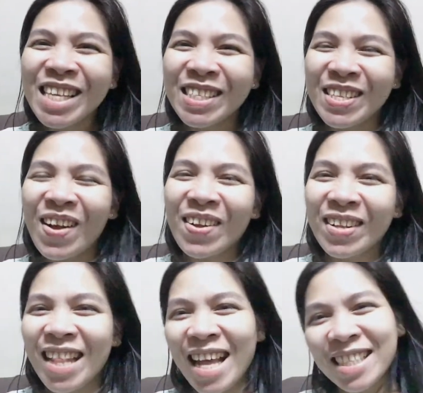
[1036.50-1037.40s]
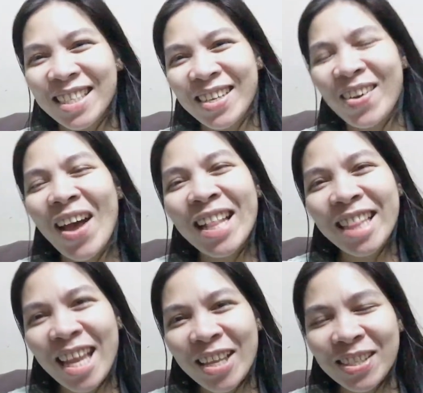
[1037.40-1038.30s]
So good luck to you, and
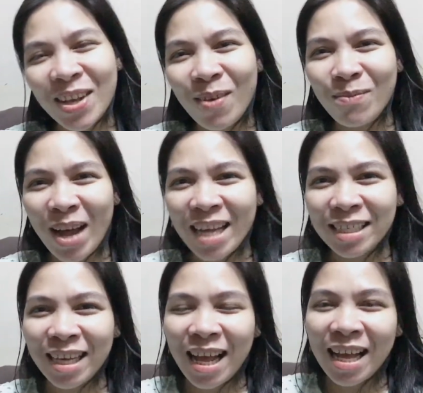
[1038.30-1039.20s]
thank you so much,